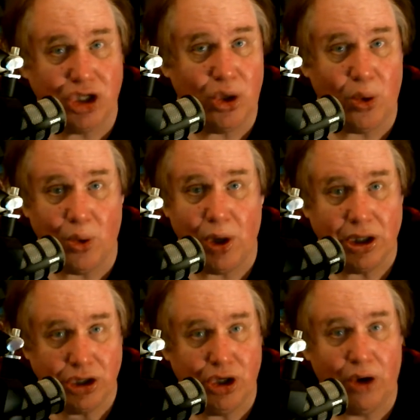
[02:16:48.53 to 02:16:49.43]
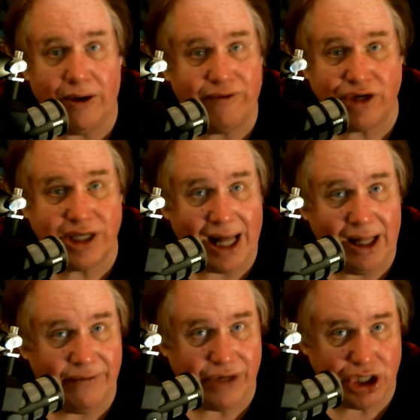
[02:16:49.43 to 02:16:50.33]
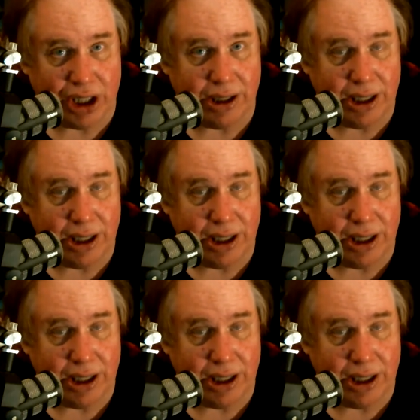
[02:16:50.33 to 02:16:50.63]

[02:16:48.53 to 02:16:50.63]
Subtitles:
do it for television.